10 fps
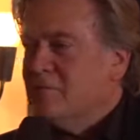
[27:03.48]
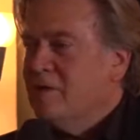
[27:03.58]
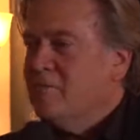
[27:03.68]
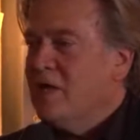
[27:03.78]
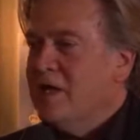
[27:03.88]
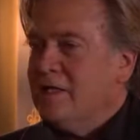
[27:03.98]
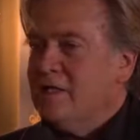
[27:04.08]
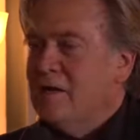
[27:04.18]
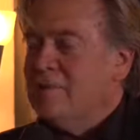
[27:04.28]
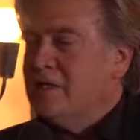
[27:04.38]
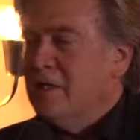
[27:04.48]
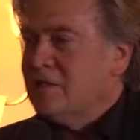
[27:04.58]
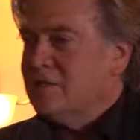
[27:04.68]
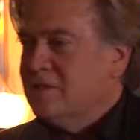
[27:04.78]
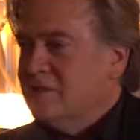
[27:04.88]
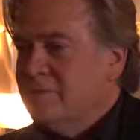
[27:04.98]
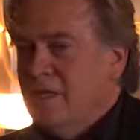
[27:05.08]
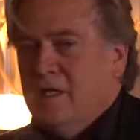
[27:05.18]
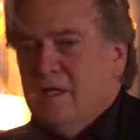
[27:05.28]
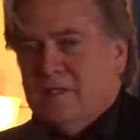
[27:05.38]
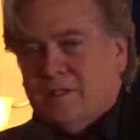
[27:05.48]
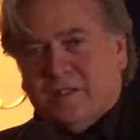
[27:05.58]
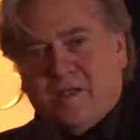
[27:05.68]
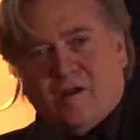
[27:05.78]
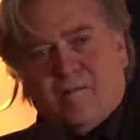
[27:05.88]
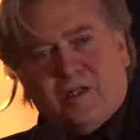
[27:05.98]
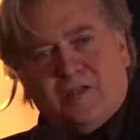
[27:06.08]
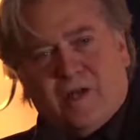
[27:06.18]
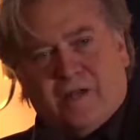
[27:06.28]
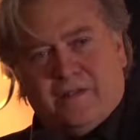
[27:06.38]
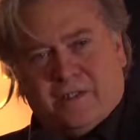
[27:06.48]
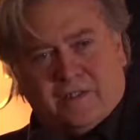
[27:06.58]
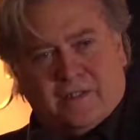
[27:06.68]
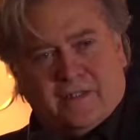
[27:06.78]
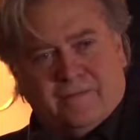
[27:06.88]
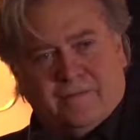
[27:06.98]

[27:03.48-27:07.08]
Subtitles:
remember, economic nationalism doesn't care about your ethnicity,